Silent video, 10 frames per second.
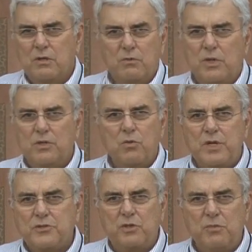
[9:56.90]
we in the
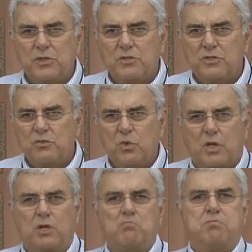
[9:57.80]
rescue missions were
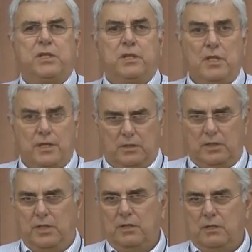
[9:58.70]

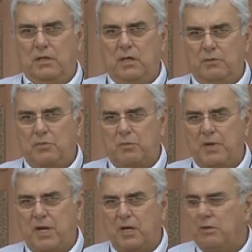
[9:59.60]
completely
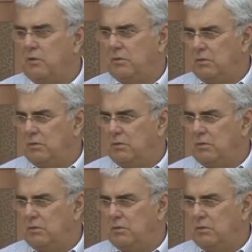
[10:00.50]
unprepared.